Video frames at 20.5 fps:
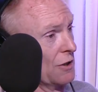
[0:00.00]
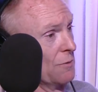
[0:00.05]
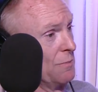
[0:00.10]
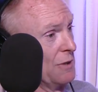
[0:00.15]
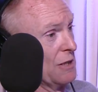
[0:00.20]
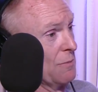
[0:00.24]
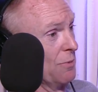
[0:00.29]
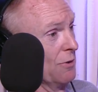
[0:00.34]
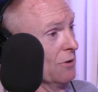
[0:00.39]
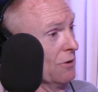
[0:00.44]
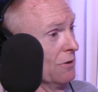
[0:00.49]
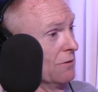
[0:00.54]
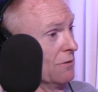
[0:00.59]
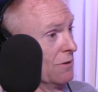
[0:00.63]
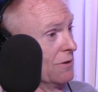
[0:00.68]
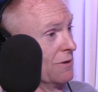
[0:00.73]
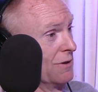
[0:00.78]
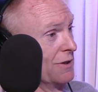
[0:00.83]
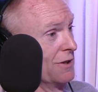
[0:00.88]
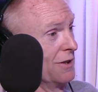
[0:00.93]
to people,
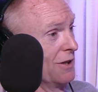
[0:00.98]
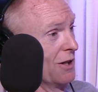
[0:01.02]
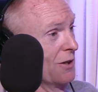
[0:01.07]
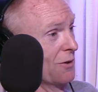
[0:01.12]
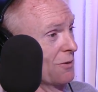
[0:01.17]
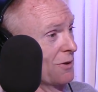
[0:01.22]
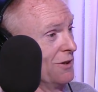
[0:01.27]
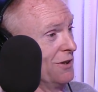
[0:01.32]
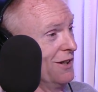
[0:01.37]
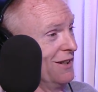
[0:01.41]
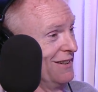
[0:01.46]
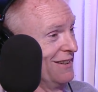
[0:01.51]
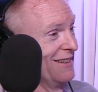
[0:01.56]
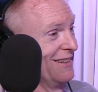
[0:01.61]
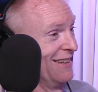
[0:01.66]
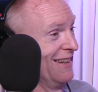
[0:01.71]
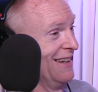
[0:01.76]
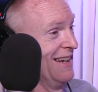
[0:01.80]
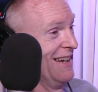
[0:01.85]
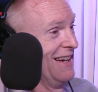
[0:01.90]

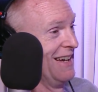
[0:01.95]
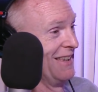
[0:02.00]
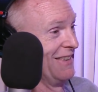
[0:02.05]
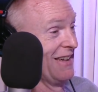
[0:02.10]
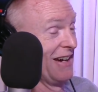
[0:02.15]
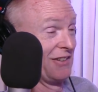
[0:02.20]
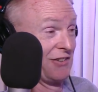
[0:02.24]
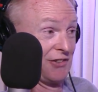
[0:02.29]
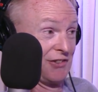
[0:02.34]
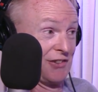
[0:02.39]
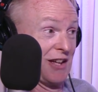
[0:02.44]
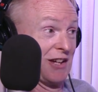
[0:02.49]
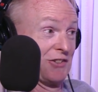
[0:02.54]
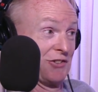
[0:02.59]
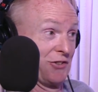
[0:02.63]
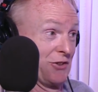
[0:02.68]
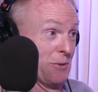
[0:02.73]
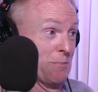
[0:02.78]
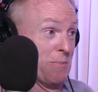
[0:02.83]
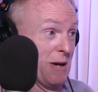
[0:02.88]
that's
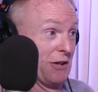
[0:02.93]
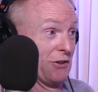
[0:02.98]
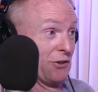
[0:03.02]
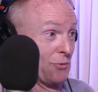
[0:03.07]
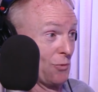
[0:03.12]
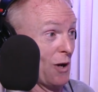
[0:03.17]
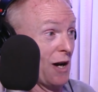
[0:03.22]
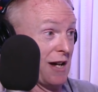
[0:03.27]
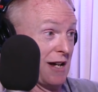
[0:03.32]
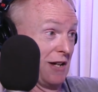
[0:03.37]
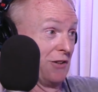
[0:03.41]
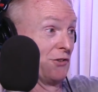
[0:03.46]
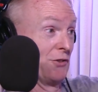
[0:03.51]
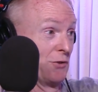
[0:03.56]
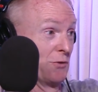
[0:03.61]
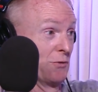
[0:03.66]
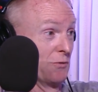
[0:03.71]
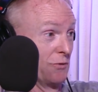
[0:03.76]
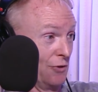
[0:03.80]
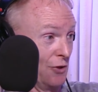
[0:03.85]
the best way, as
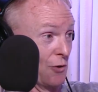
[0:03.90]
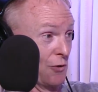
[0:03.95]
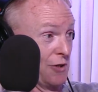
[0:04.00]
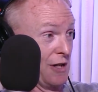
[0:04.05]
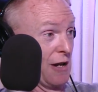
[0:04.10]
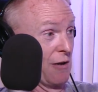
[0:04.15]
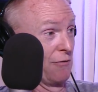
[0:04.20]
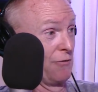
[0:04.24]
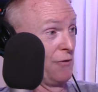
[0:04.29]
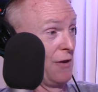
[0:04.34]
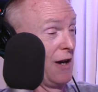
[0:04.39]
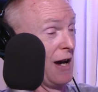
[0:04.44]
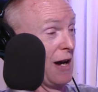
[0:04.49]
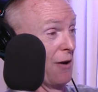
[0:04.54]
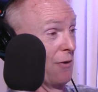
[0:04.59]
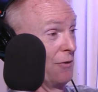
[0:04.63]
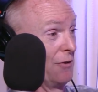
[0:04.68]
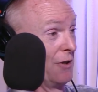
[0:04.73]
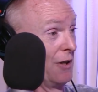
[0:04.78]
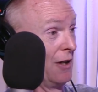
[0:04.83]
you no doubt
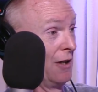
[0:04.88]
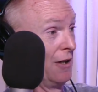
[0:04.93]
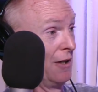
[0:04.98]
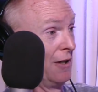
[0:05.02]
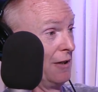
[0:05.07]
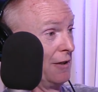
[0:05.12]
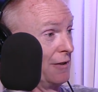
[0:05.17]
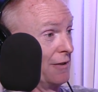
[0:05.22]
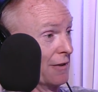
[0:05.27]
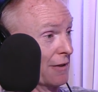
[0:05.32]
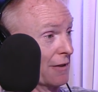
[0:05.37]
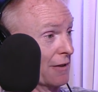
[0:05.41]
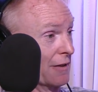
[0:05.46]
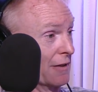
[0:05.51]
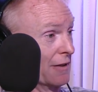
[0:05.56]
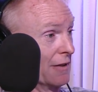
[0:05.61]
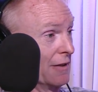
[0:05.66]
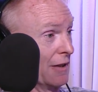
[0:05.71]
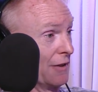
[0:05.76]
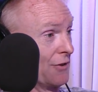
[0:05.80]
found, to
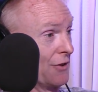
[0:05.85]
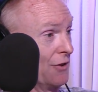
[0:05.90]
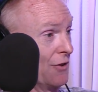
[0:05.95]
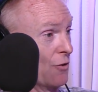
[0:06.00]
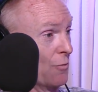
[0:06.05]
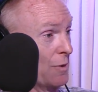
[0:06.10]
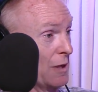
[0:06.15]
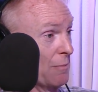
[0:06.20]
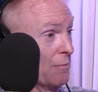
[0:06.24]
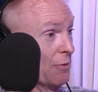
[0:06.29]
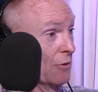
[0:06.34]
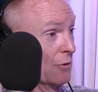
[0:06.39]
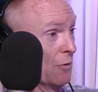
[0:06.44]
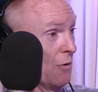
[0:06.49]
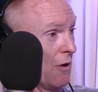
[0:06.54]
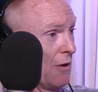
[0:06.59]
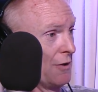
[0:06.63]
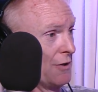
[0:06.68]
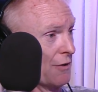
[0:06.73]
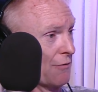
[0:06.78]
get to know people who
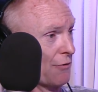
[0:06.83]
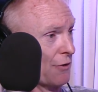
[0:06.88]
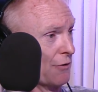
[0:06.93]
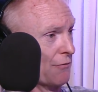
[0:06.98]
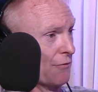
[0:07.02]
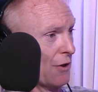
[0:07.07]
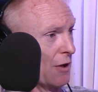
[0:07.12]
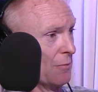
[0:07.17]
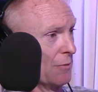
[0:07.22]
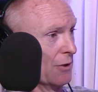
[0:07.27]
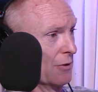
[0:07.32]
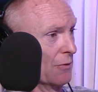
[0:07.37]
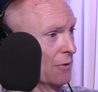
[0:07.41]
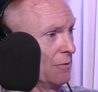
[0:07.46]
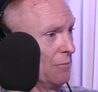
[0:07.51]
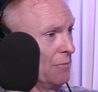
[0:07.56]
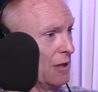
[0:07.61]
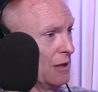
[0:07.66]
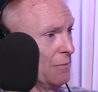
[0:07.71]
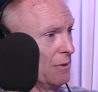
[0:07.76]
are different from you,
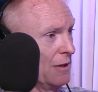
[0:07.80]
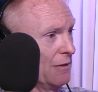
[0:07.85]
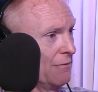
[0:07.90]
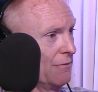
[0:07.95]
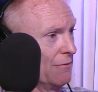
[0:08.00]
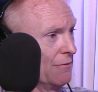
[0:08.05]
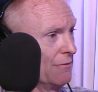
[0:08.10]
and maybe